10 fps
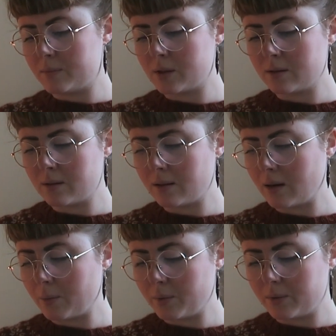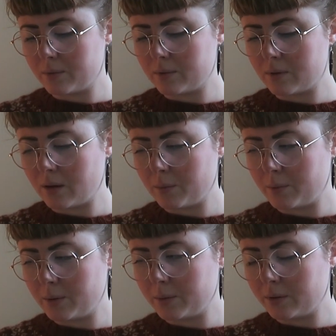something that
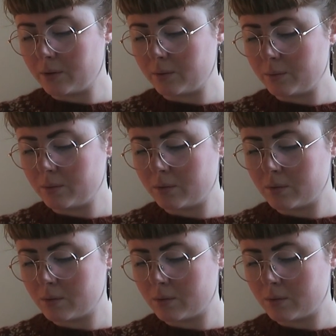we will do.